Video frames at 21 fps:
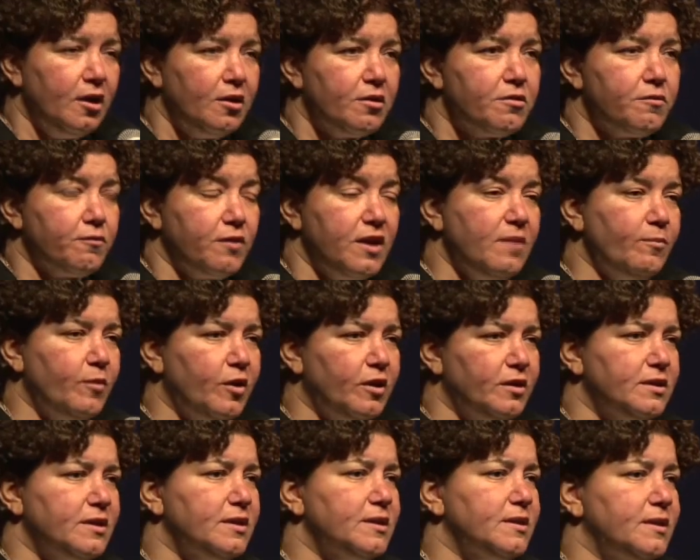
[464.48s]
three
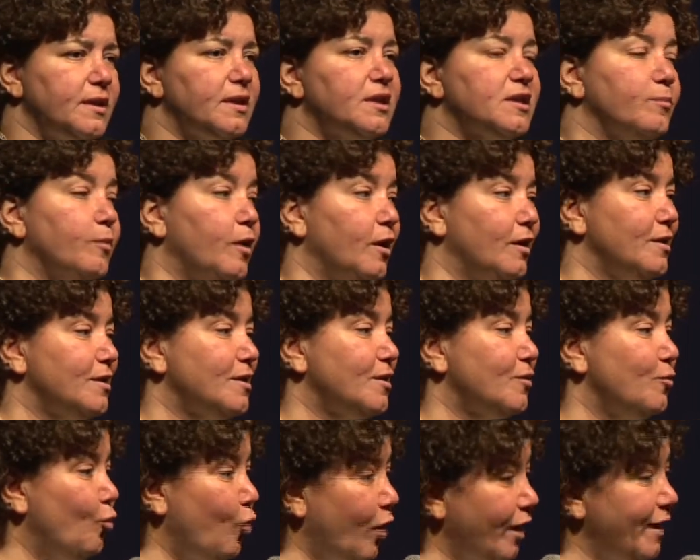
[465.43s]
months, six months,
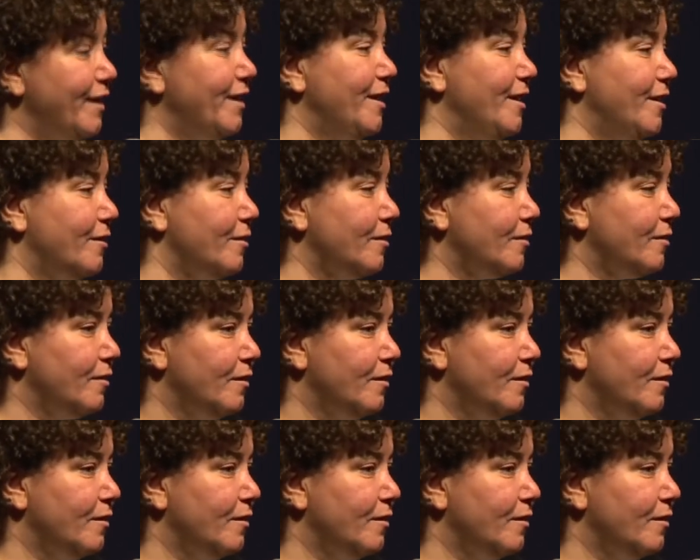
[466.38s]
one year,